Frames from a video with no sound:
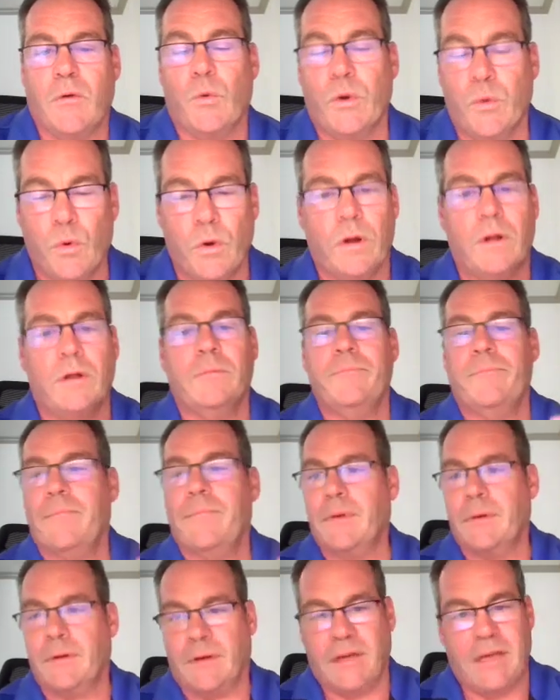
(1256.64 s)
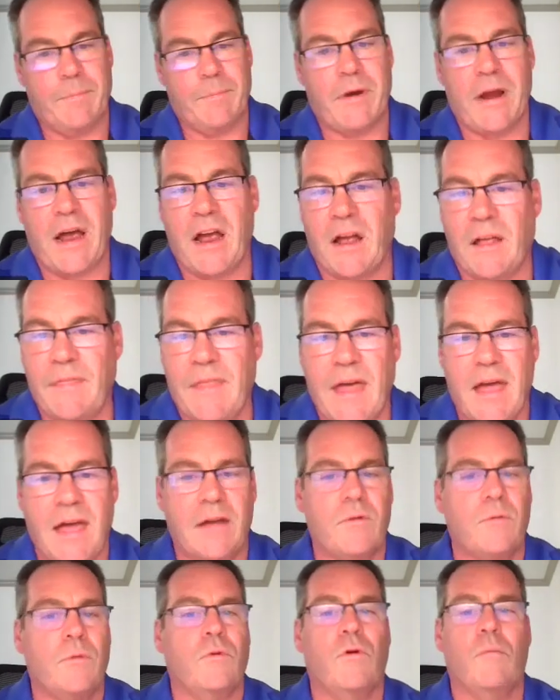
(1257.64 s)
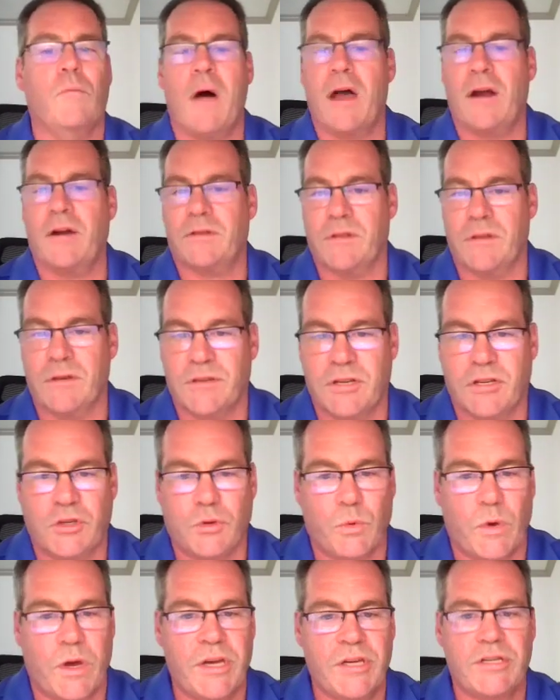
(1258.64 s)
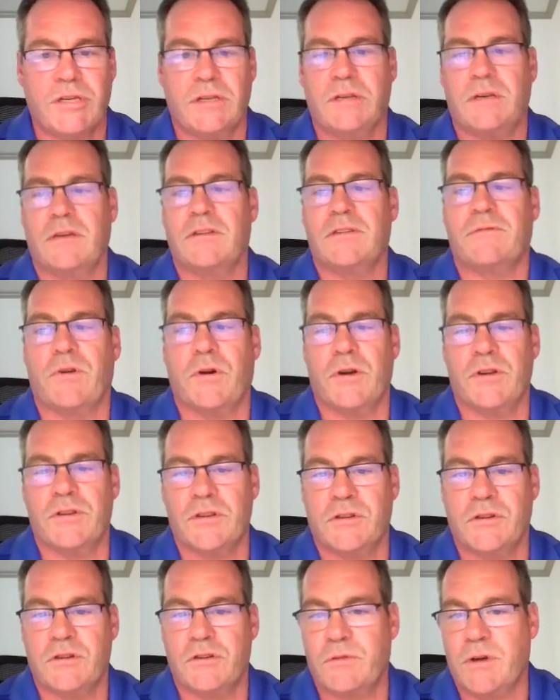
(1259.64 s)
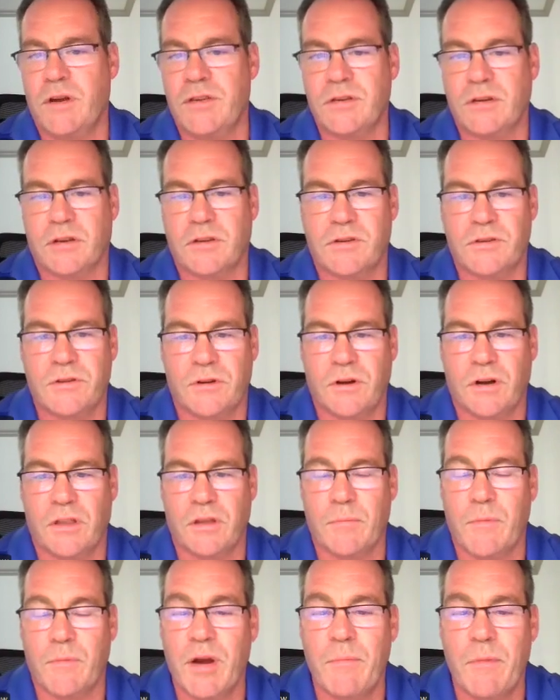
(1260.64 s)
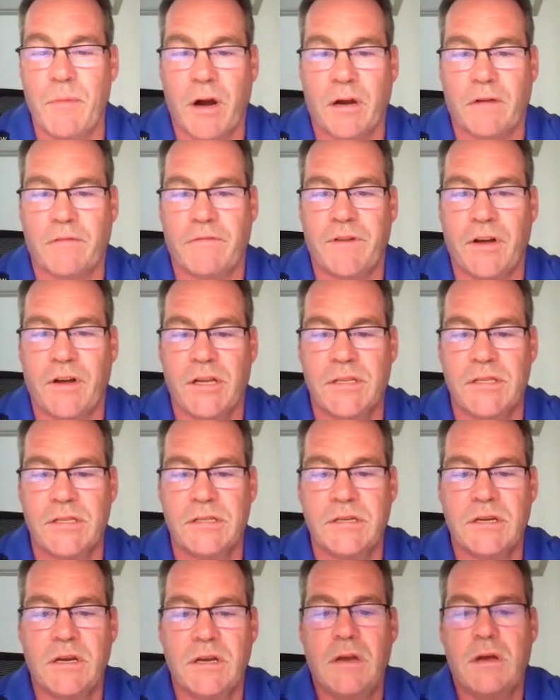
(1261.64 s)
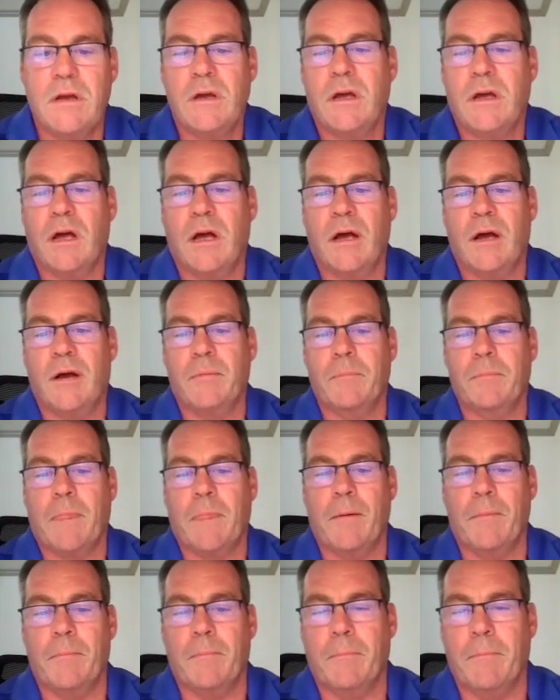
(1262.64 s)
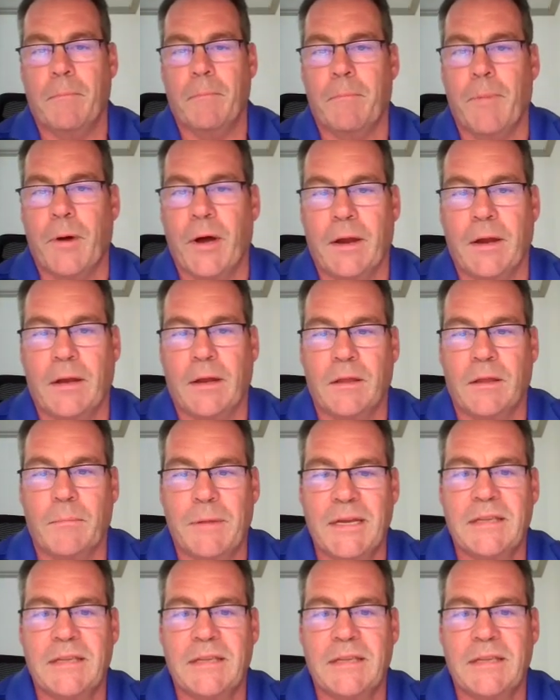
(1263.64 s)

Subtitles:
we will keep an eye on that. We'll monitor the situation as far as interest rates are concerned on the money market funds. But in the